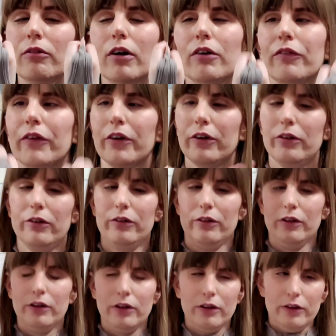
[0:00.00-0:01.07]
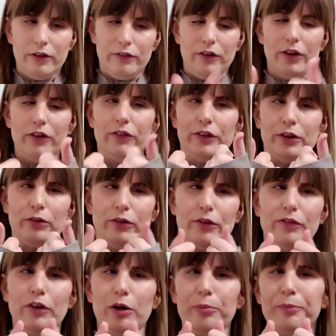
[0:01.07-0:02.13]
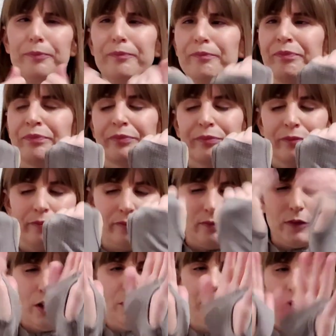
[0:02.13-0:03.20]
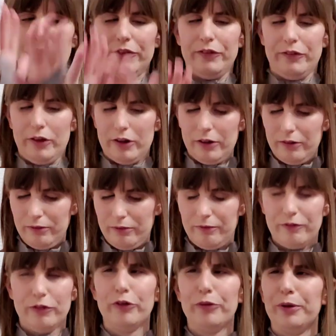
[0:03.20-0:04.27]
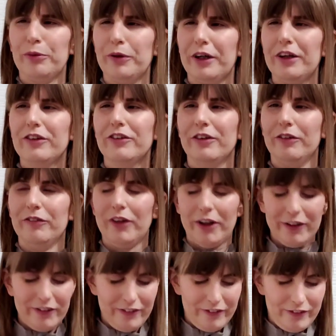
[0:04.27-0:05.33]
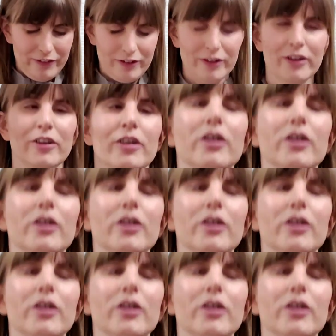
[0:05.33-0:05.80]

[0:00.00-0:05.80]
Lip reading: rather than on the first finger or the thumb. But that's fine. Feels a bit weird at first.